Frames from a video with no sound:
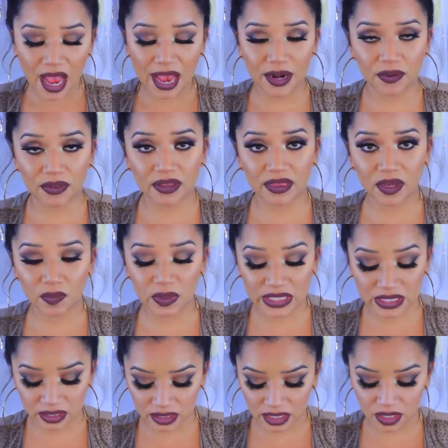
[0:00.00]
I know that they
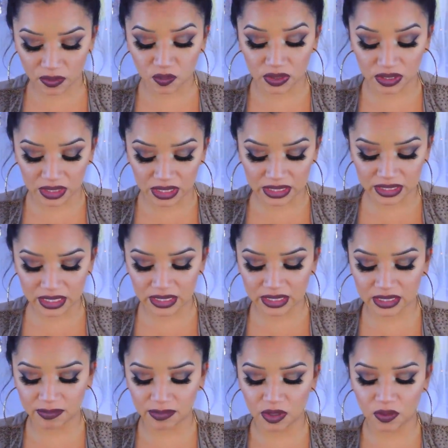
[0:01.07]
recently released
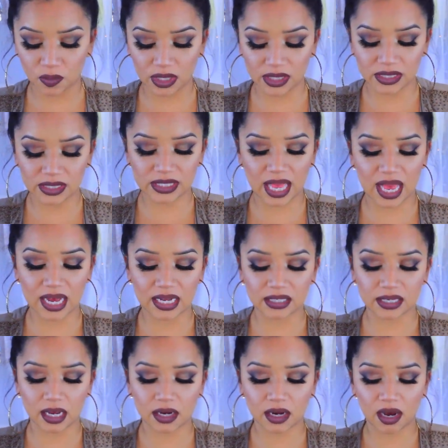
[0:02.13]
some new ones,
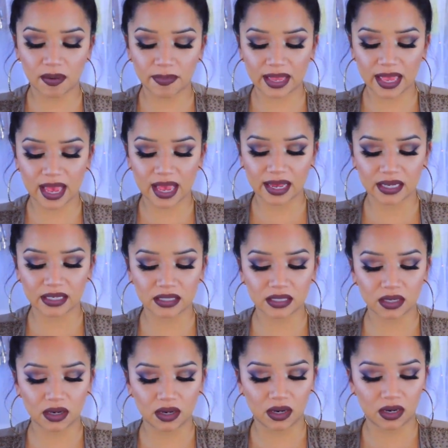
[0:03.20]
and I got my
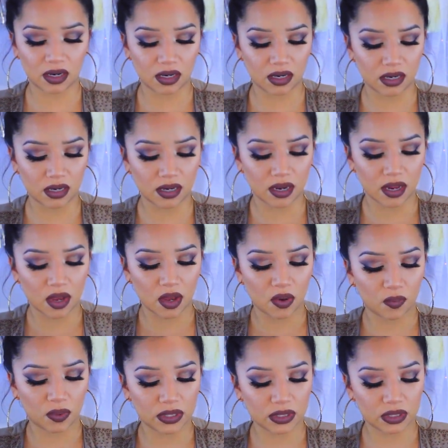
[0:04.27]
hand on
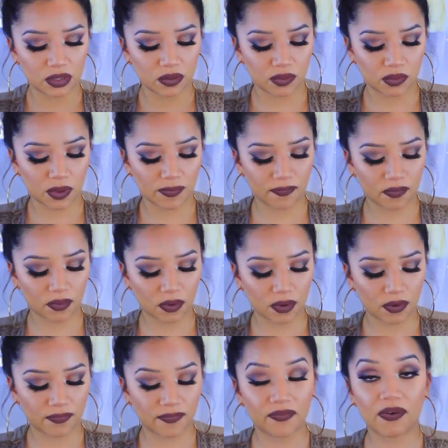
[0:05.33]
1, 2, 3,
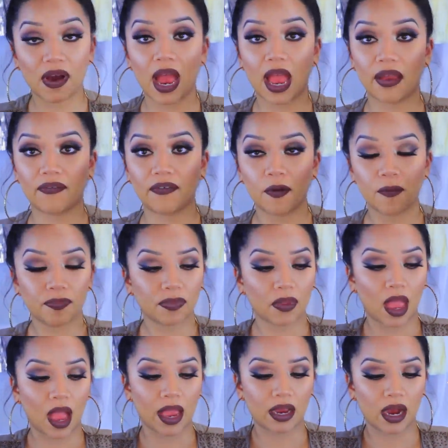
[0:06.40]
4, 5.
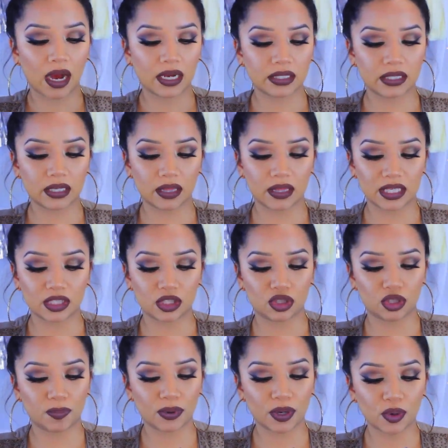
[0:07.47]
I got this
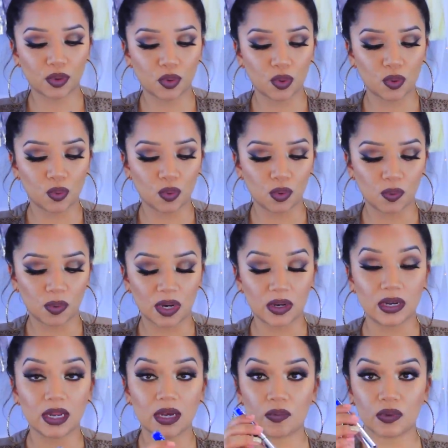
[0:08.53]
super cool
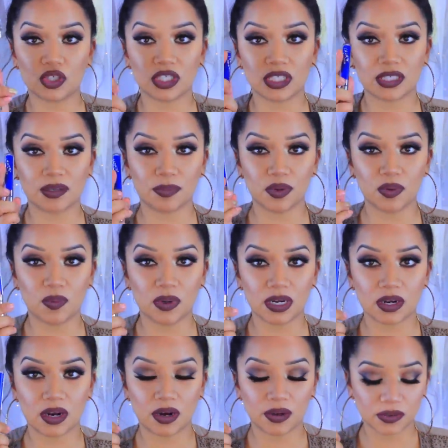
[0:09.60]
one, which is the blue
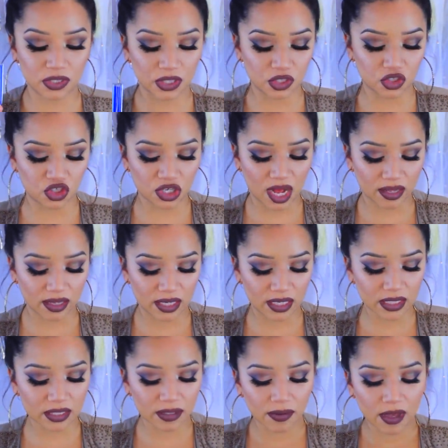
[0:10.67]
one called
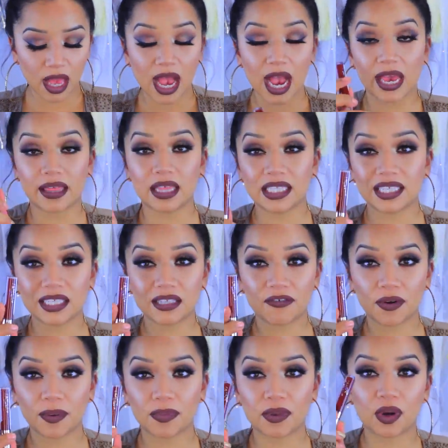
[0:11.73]
Jellies. This is
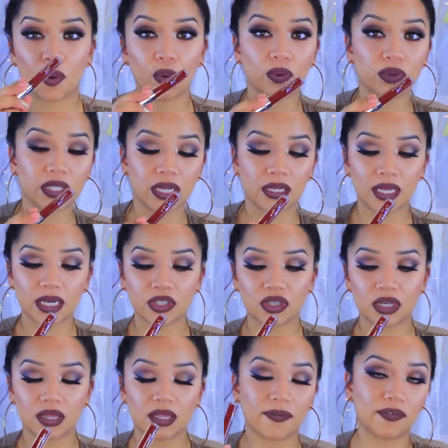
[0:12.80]
from their old
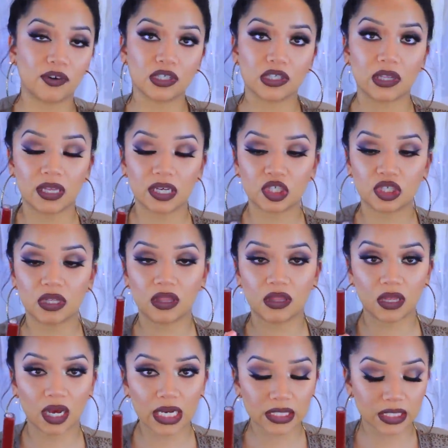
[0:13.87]
collection, their first collection,
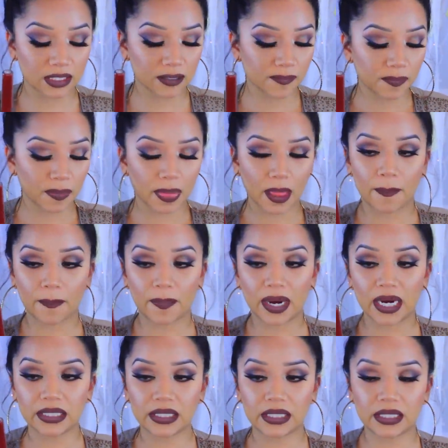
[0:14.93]
Luxe
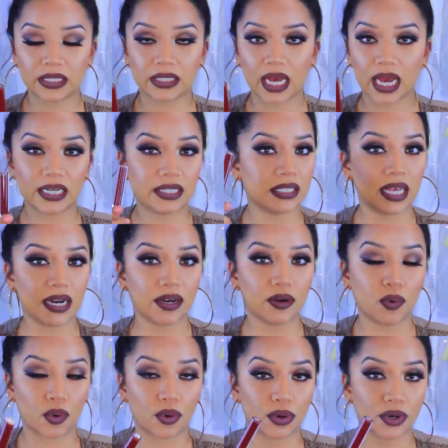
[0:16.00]
Busts. I
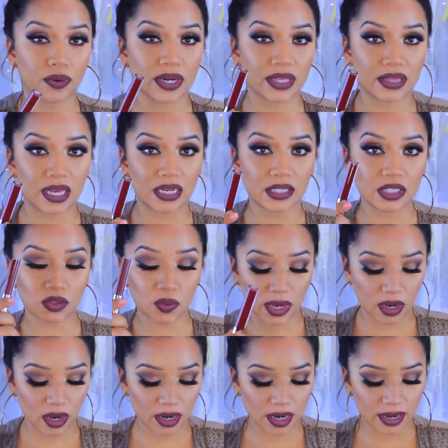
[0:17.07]
didn't order it then, so I
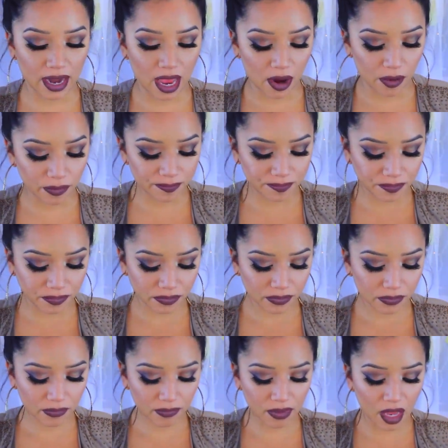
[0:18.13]
got it now.
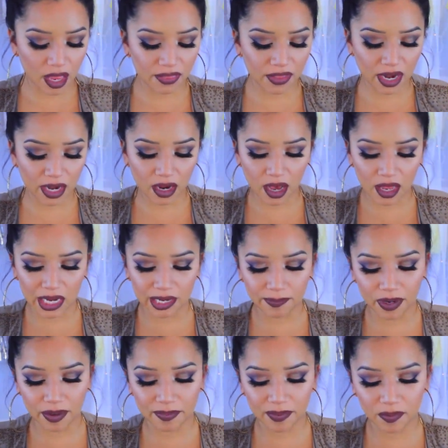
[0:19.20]
And then I got a
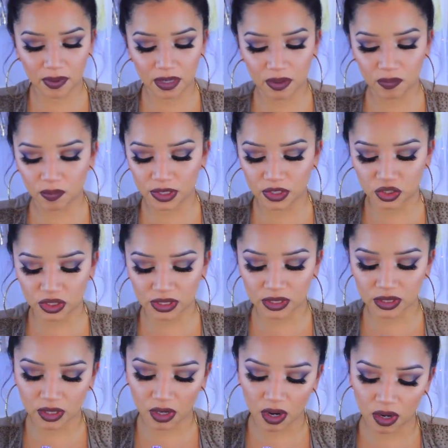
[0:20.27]
purple one, which
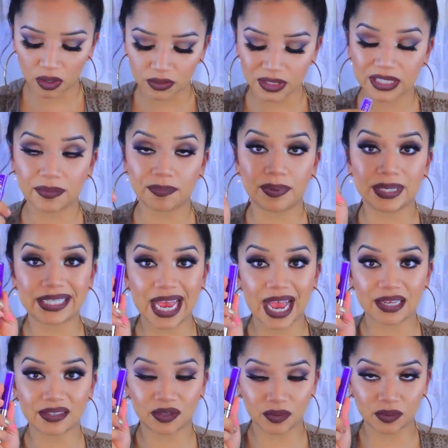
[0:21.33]
is called
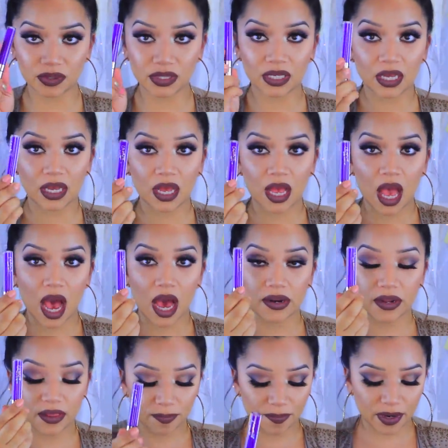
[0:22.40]
Bedazzled.
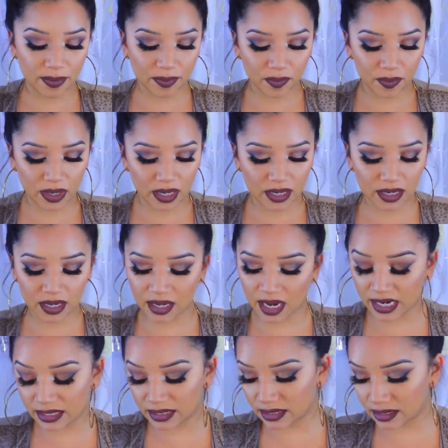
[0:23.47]
Another purple one,
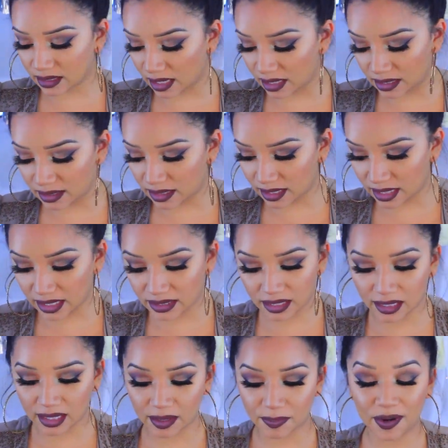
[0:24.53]
I guess
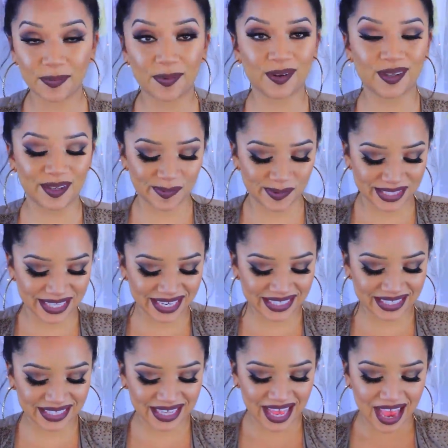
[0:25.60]
I like purple
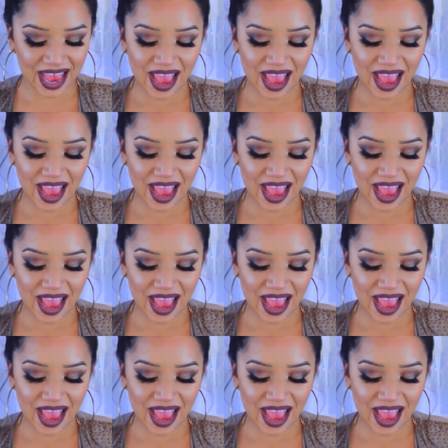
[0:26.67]
lipsticks.